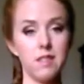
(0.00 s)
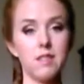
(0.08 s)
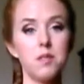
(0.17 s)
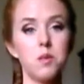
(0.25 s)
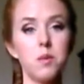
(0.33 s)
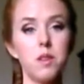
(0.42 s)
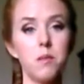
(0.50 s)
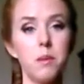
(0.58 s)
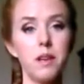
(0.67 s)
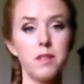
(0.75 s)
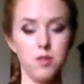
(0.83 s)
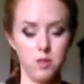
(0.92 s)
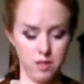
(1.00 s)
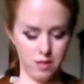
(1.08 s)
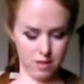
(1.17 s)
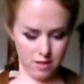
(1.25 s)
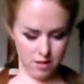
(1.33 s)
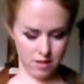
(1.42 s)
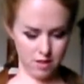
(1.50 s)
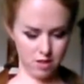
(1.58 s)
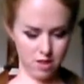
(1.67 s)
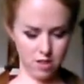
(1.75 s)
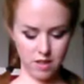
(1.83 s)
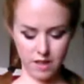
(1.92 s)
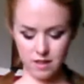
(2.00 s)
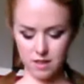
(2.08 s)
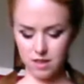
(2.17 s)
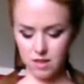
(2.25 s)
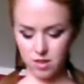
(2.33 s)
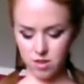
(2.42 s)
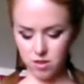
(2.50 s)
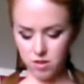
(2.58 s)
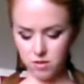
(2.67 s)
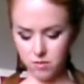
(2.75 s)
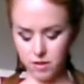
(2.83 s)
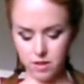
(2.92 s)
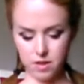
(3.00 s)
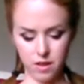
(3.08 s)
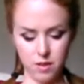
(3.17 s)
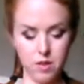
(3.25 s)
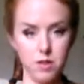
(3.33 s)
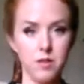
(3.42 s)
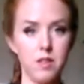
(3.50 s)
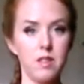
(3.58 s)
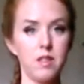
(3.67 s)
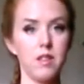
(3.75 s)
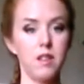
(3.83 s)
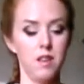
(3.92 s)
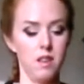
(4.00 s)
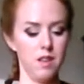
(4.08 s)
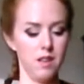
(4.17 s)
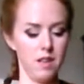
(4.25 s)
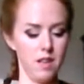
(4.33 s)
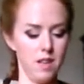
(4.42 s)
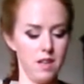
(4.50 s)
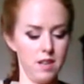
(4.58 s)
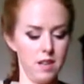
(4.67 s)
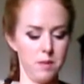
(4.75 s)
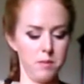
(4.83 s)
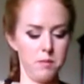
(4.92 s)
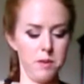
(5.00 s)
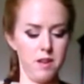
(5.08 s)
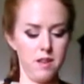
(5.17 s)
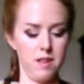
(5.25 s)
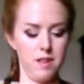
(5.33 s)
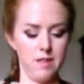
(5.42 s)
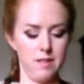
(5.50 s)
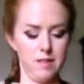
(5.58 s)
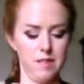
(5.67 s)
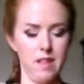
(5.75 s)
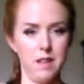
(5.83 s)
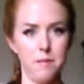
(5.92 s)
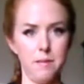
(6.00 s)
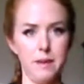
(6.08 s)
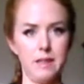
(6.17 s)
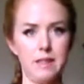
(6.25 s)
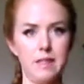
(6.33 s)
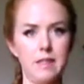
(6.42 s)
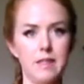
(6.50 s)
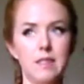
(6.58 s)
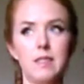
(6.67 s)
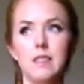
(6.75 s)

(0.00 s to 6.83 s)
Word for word: this is the one that Paige uses, and she likes to teach her little friends how to use it. And it comes back kind of messy.